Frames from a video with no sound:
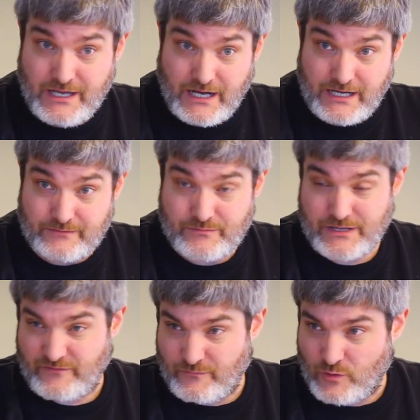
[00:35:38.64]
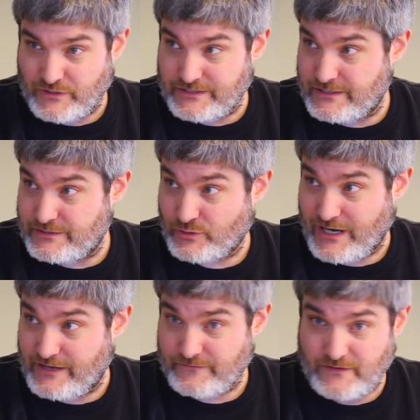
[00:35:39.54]
Um, some of them only did
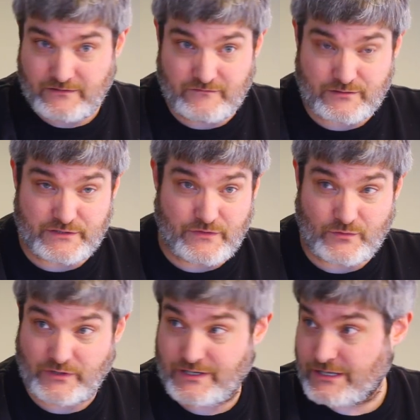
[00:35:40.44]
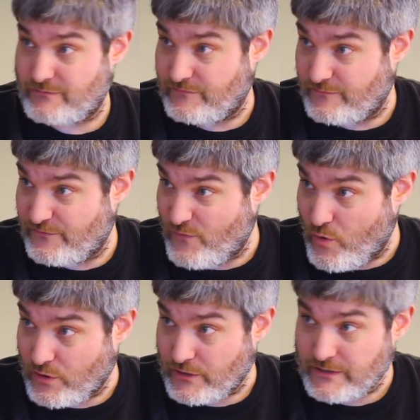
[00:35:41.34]
draft uh, version three, some of them
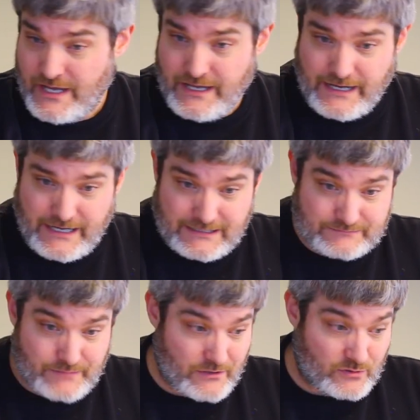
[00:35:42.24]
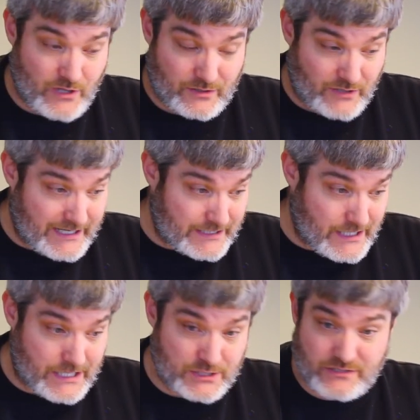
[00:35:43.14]
four. Yep. Um, so a lo lot of
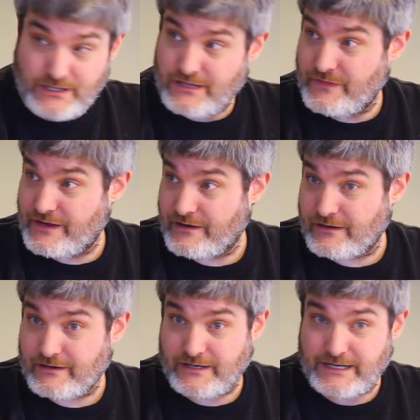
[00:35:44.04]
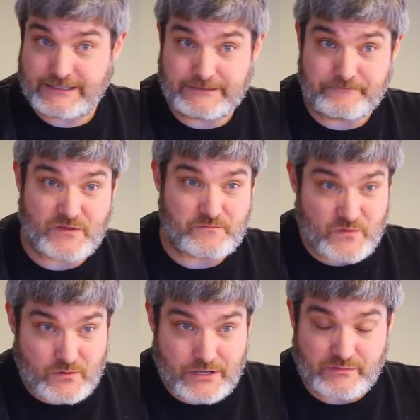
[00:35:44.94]
decisions in there. Um,
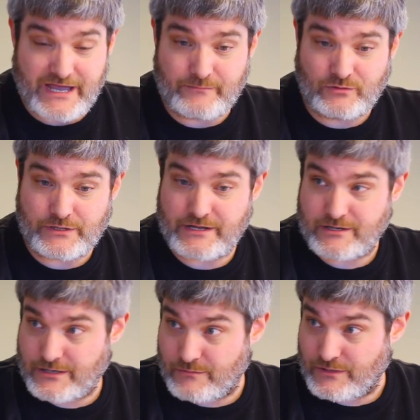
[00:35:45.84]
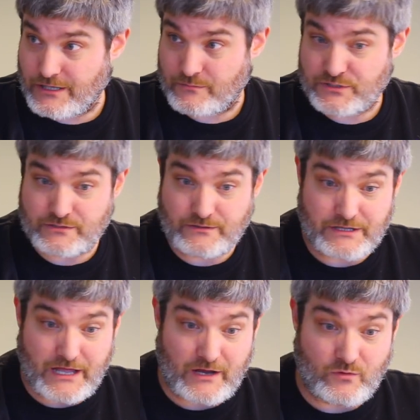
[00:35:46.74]
there were some gambles there, some
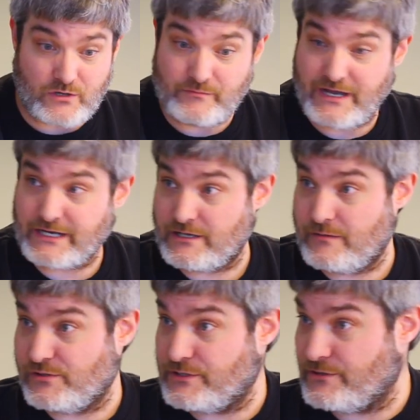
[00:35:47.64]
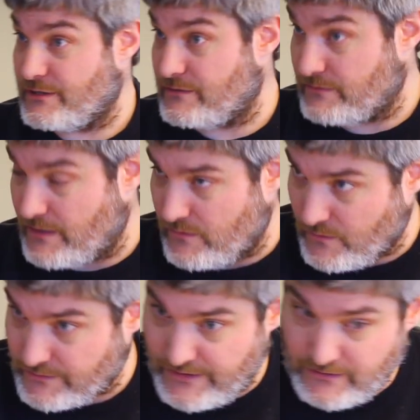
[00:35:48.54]
assumptions. I will come back in a couple of years and tell you how it
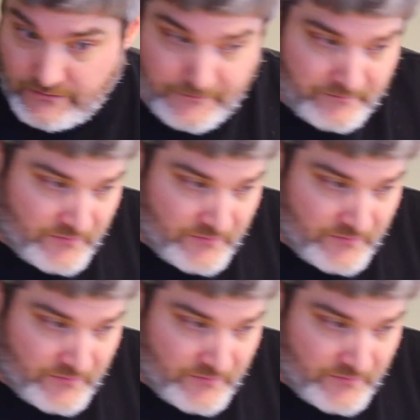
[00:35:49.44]
worked out. Yeah.